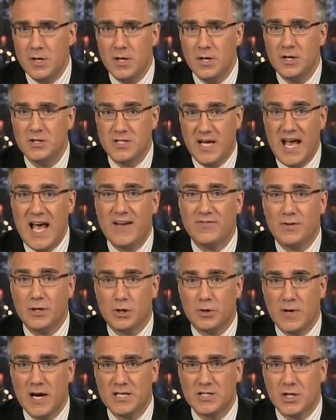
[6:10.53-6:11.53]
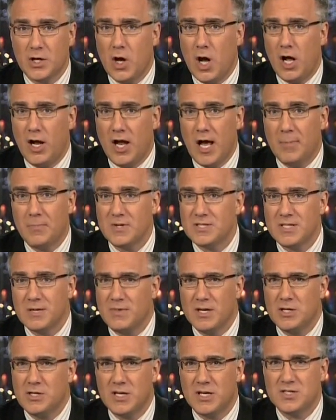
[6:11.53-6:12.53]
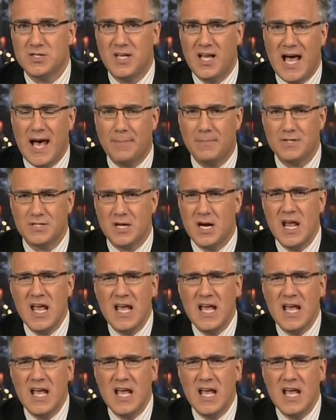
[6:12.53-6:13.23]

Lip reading: so you have to dress it all up as something just the opposite.